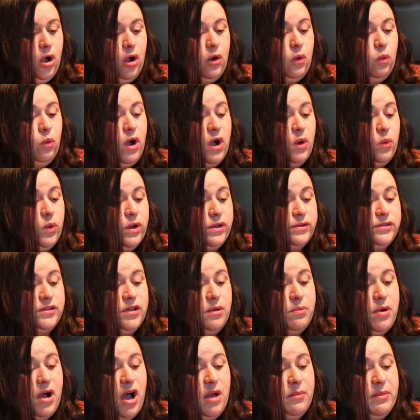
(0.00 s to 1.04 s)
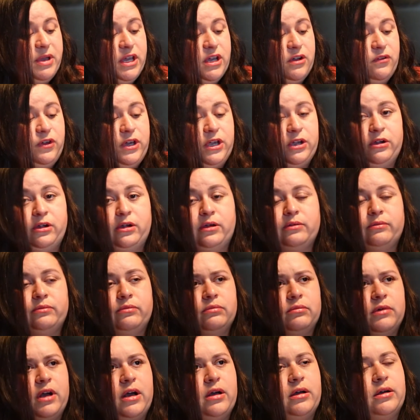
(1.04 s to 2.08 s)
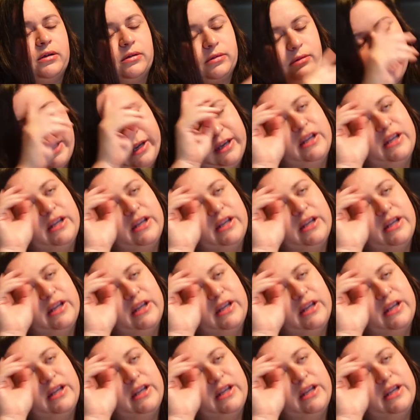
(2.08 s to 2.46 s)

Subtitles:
What was the bombing of I